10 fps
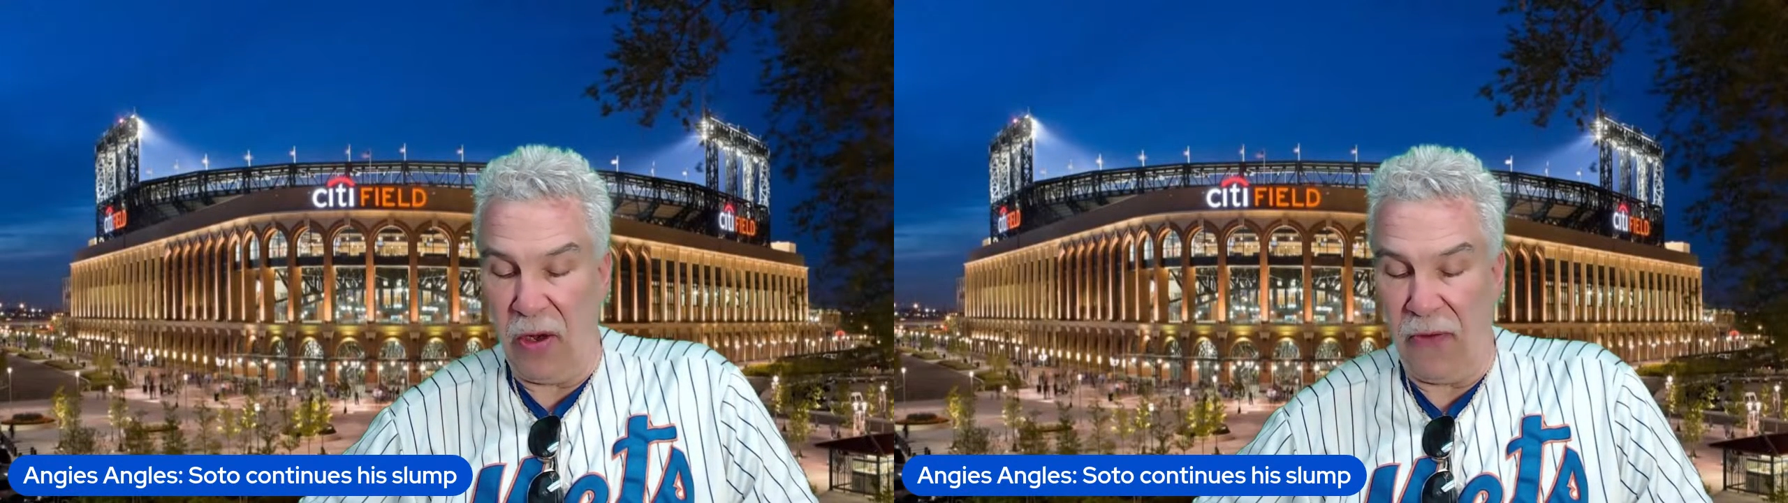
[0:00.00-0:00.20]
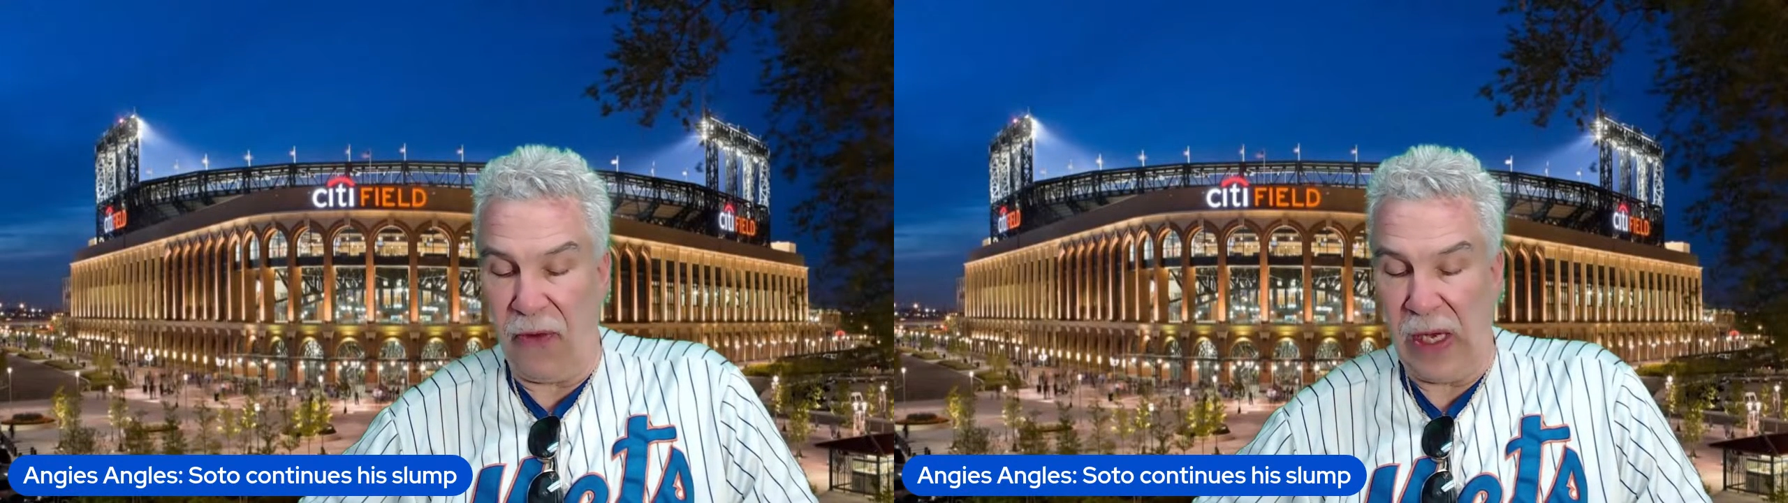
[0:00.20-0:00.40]

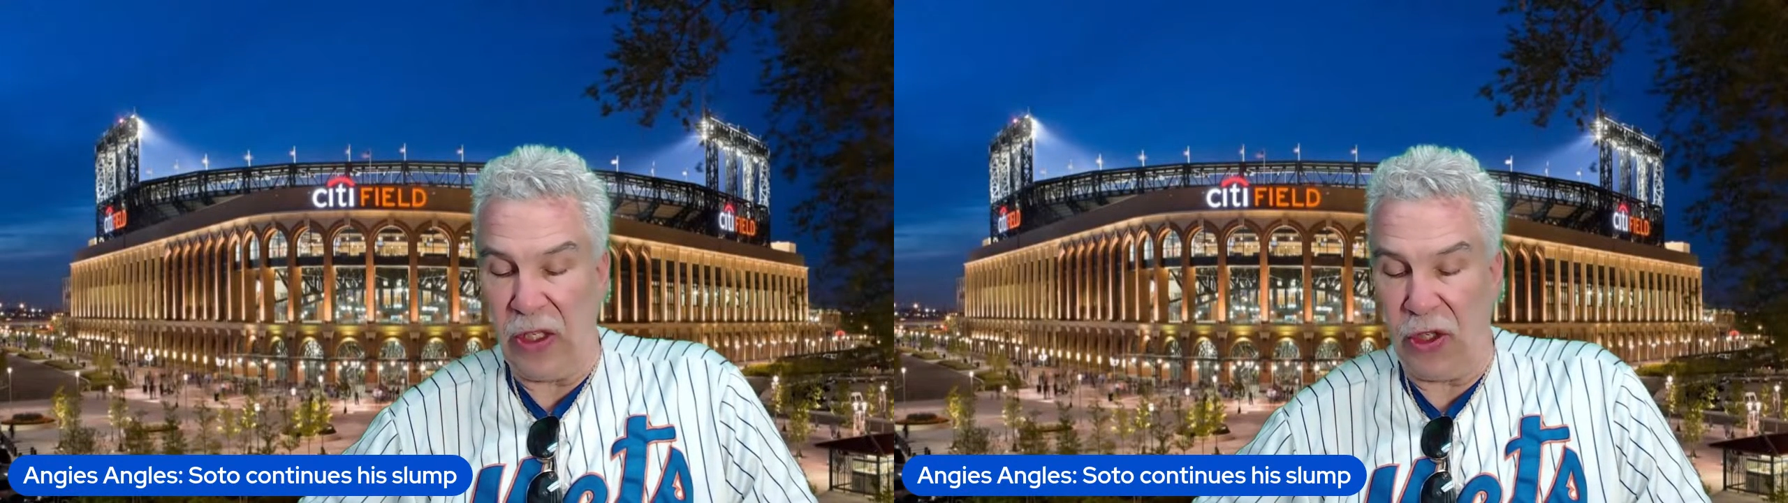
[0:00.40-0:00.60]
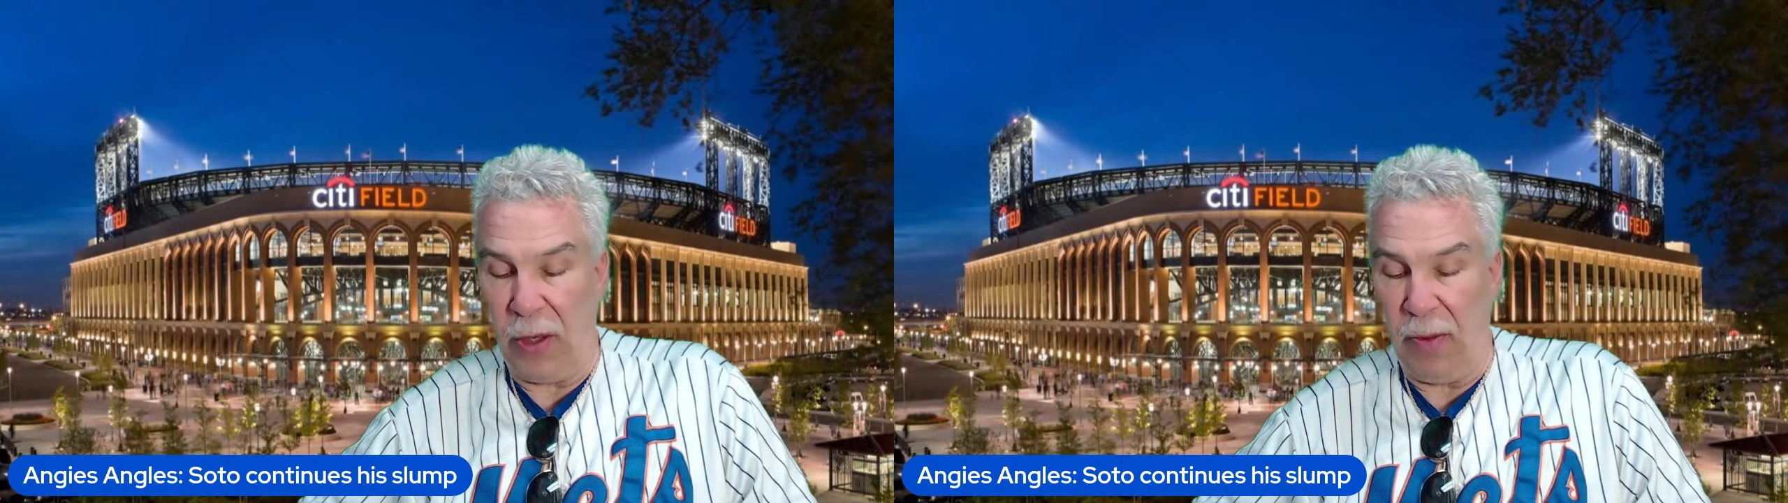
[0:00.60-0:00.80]
your
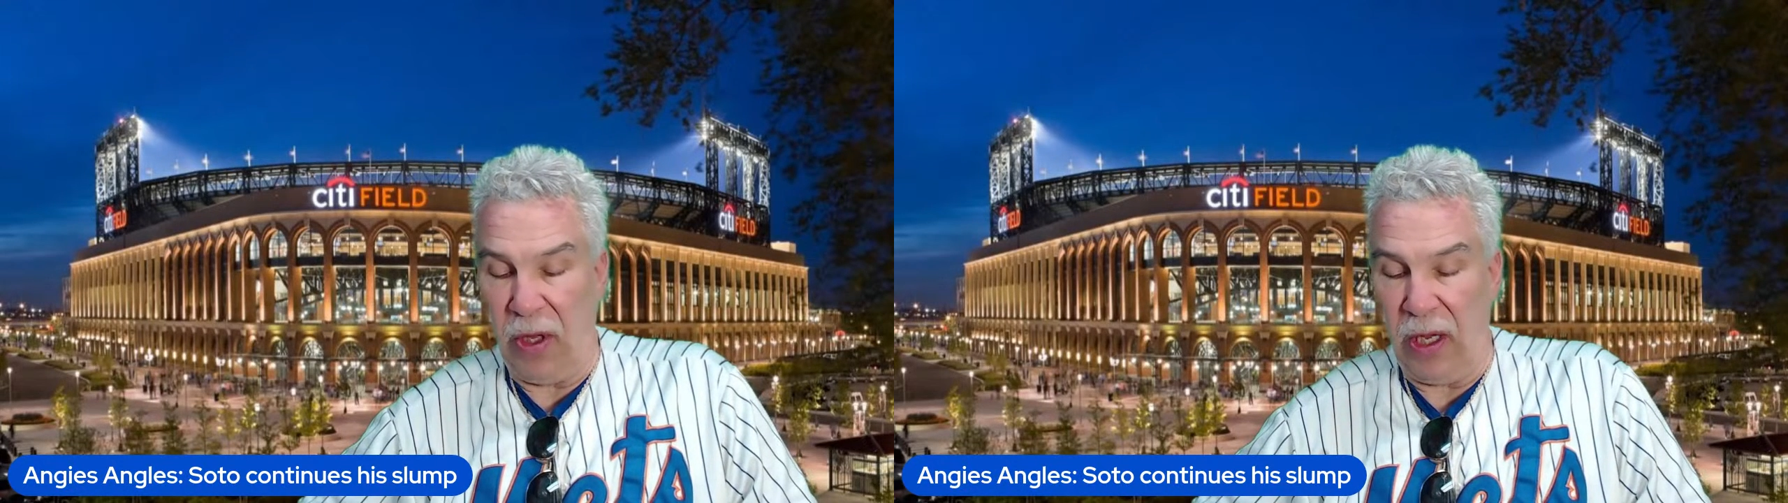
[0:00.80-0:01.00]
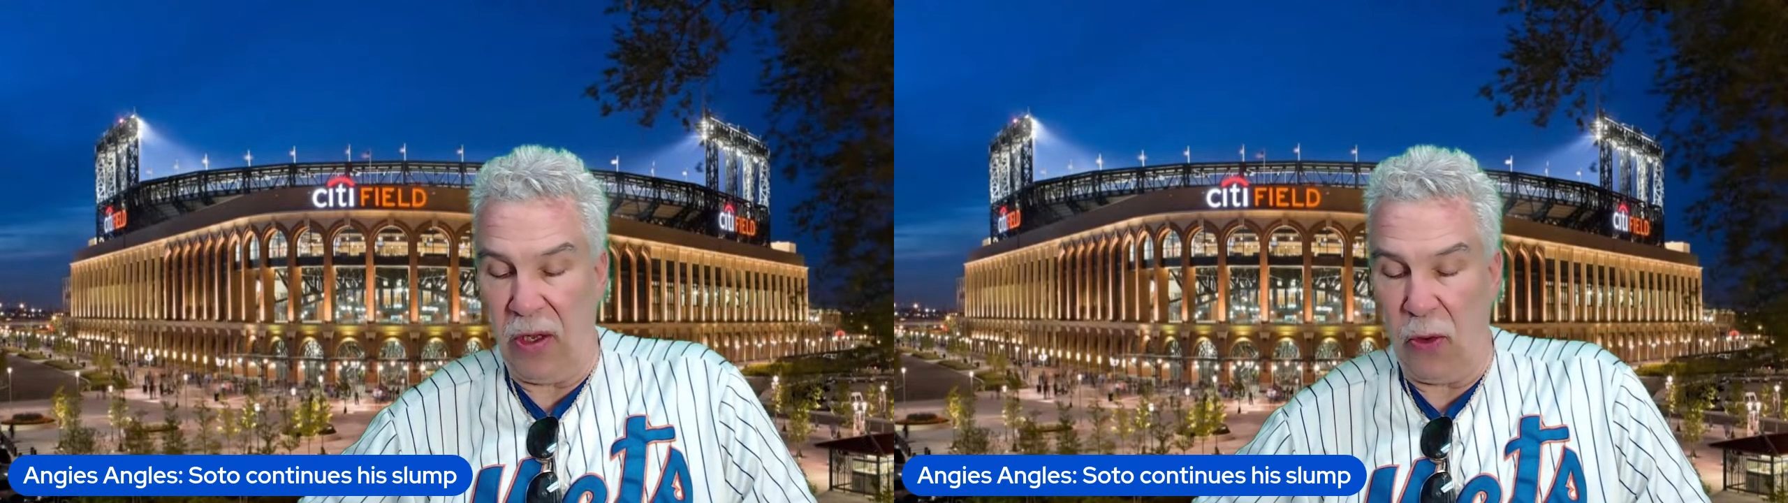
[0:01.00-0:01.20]
friends Jim and
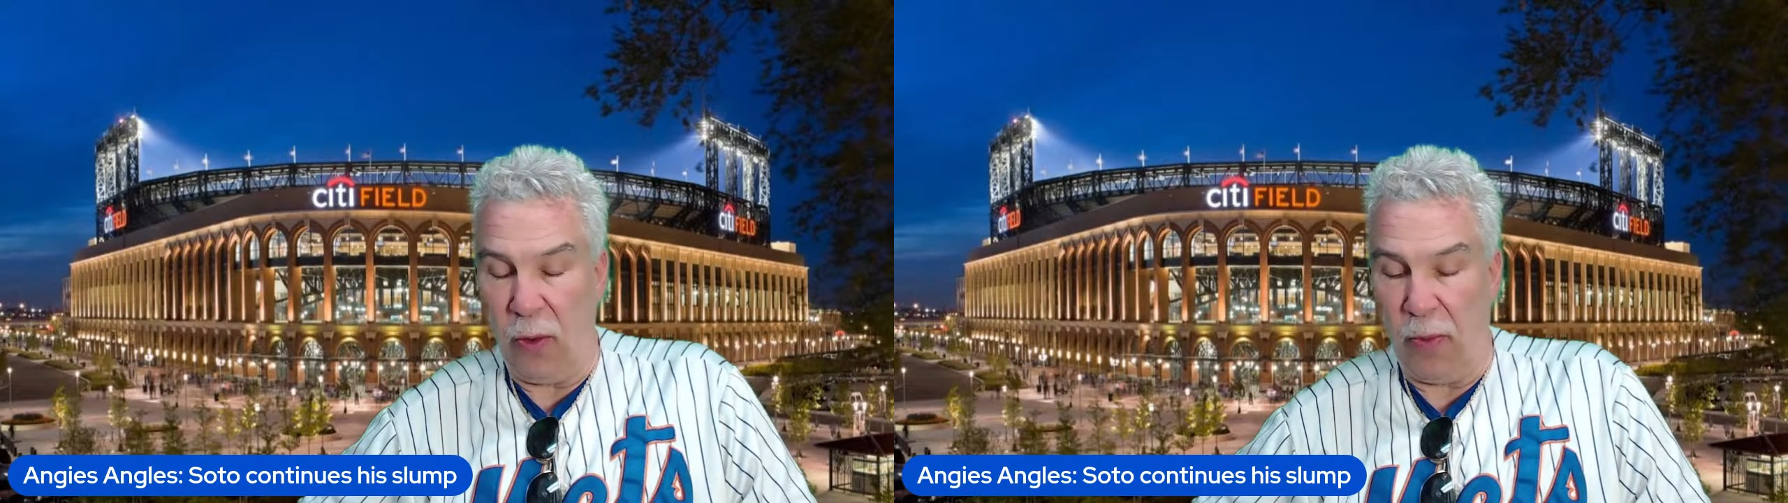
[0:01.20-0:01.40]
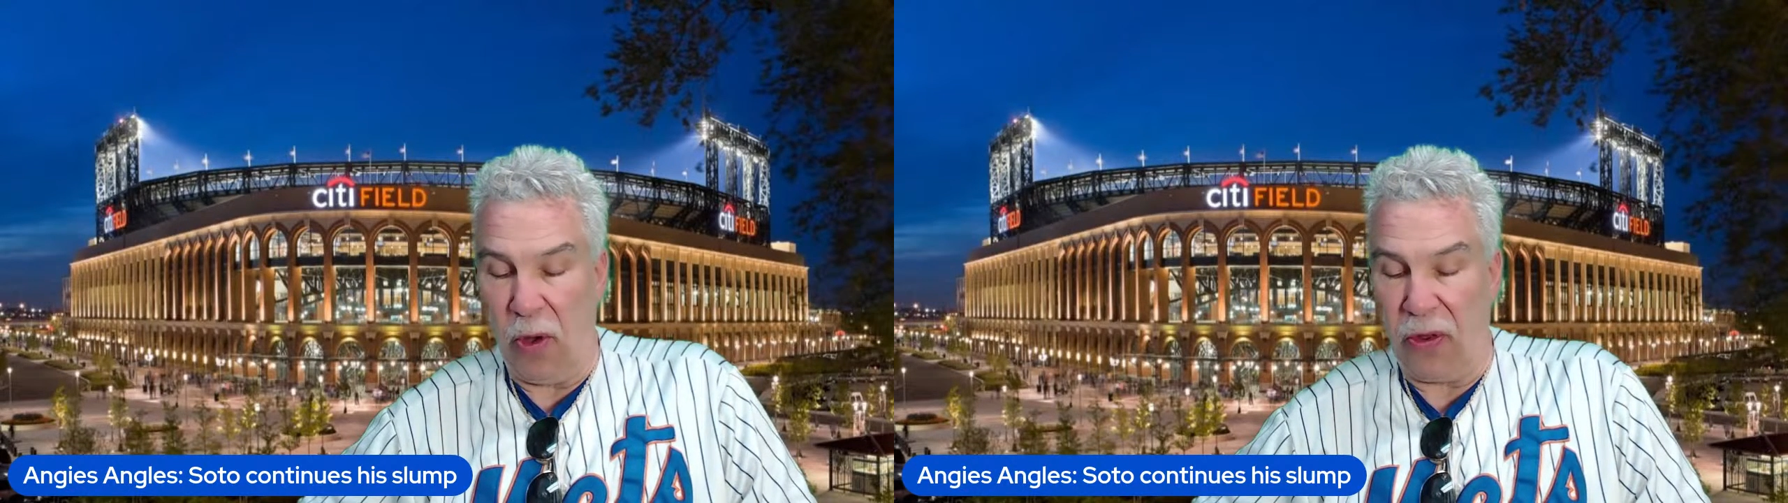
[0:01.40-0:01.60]
Linda,
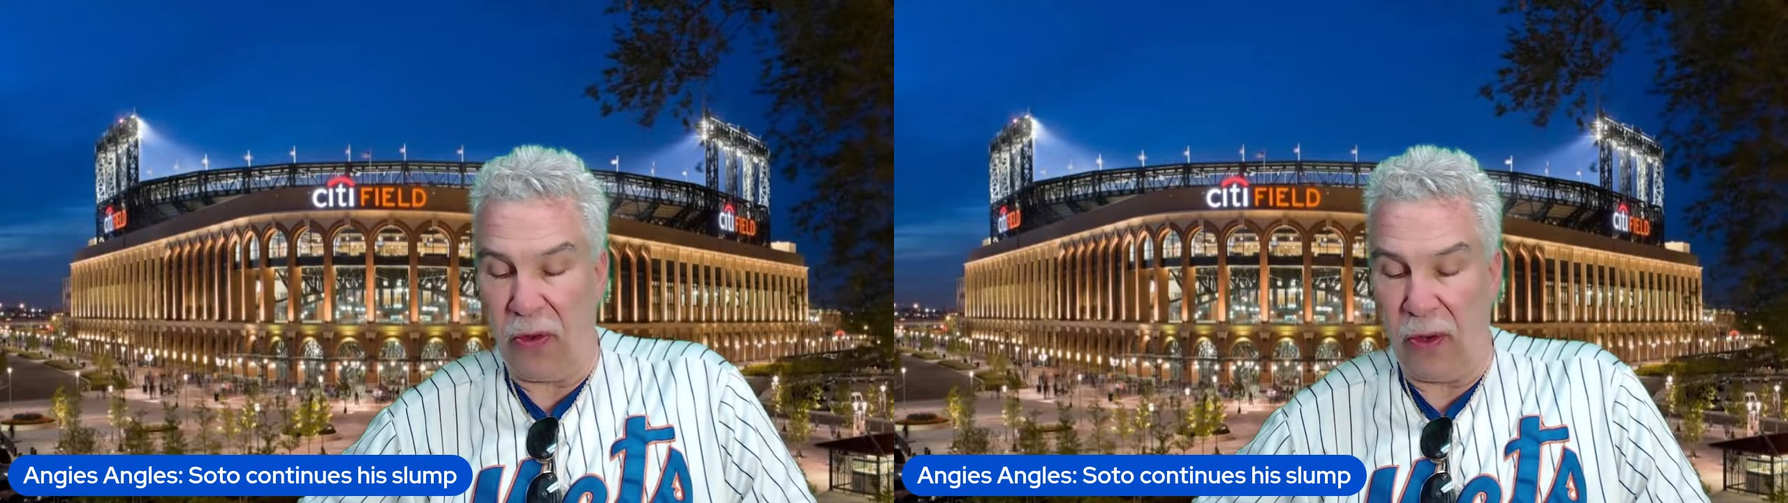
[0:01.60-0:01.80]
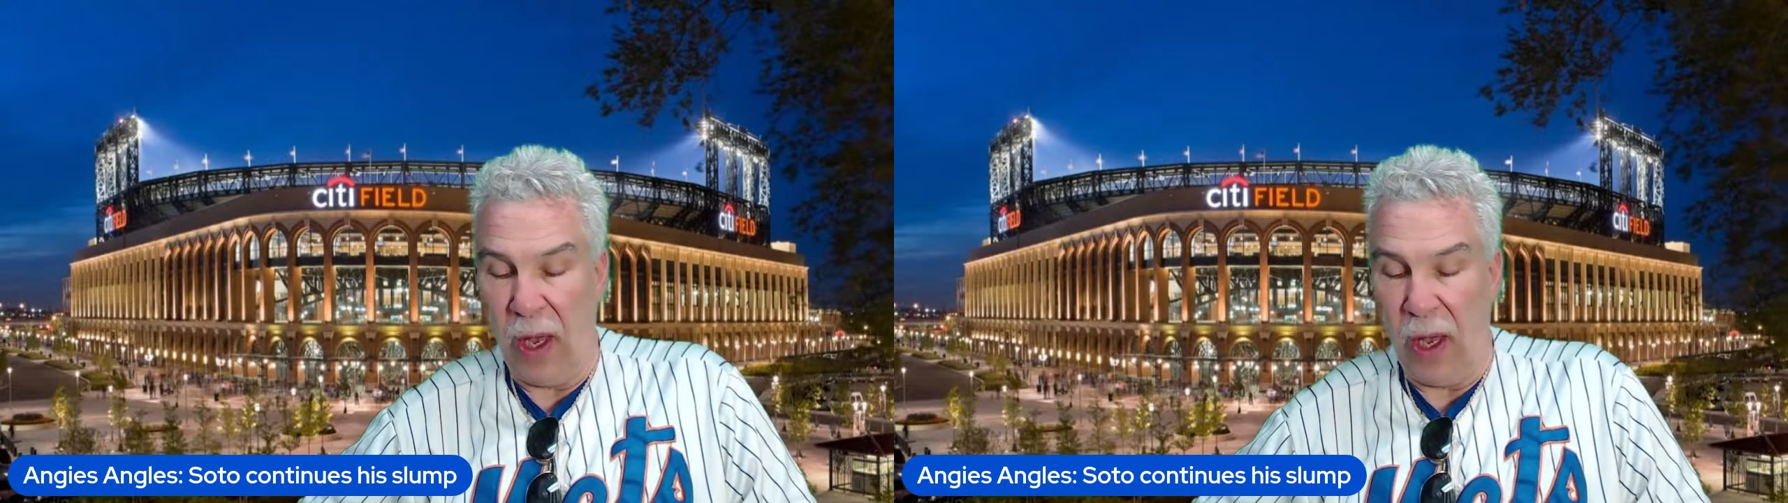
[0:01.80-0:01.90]
who both